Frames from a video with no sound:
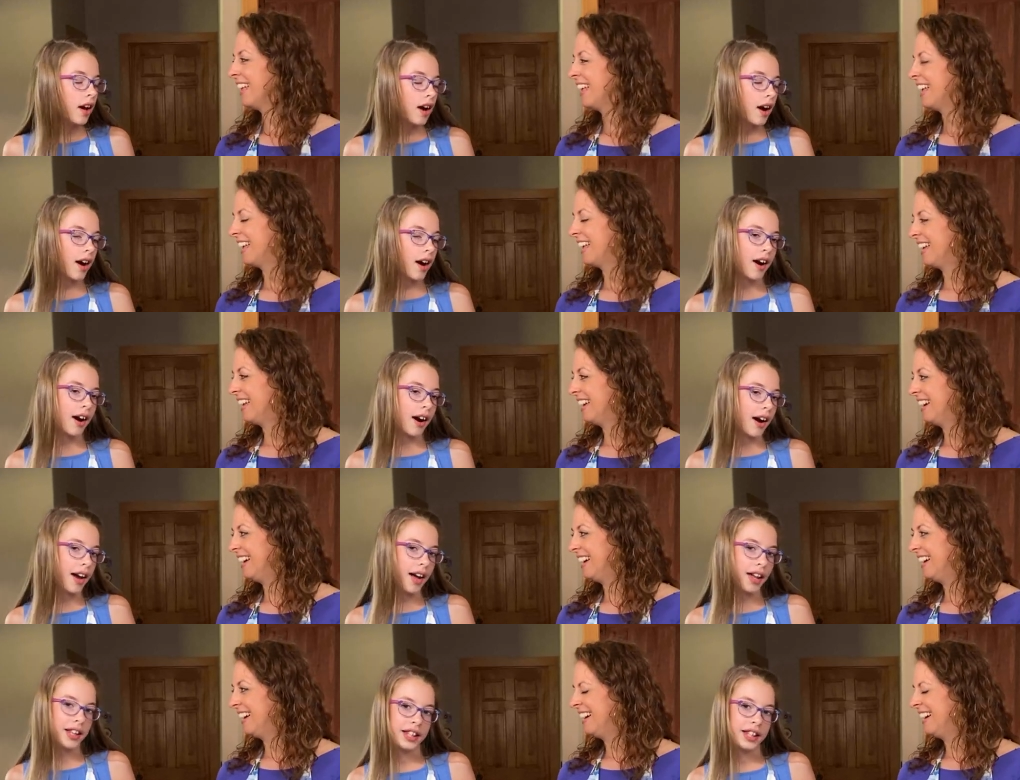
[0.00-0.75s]

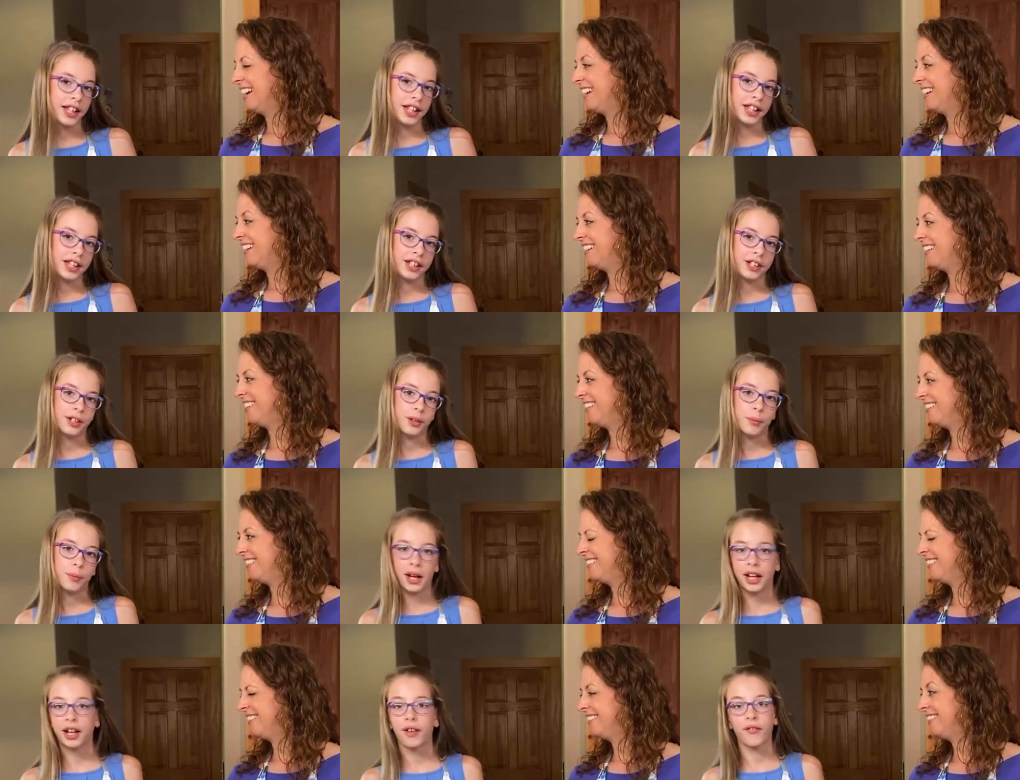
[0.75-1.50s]
Speaker 1: uh, and then you
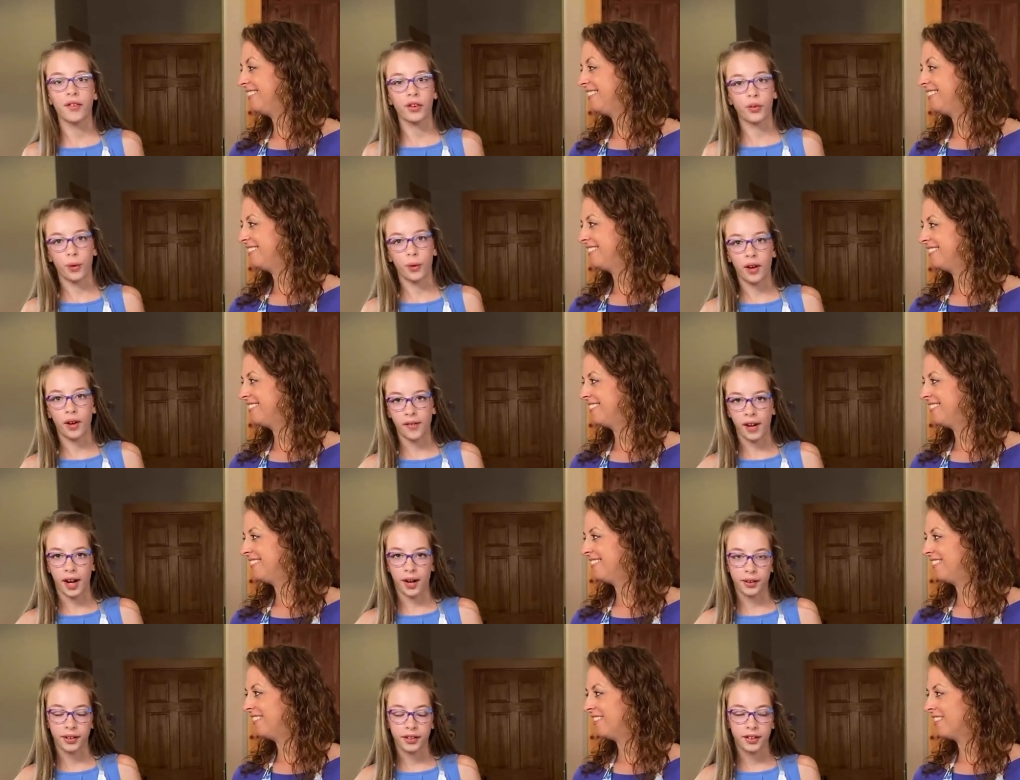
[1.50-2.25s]
bake it for 12
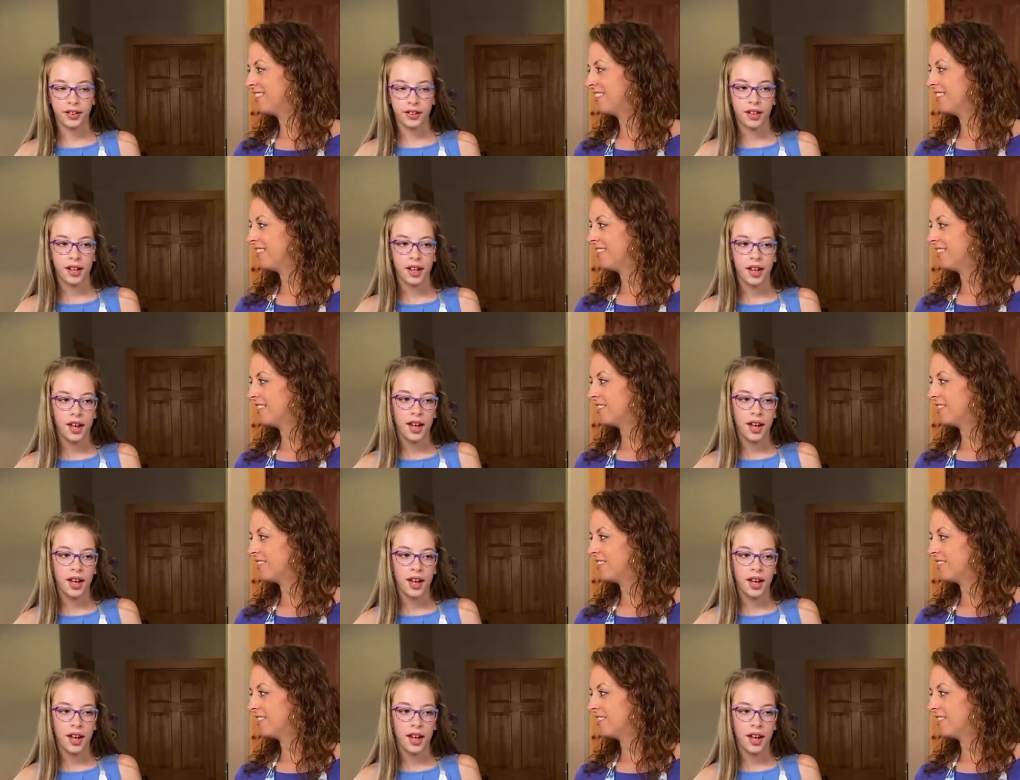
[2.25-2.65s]
hours.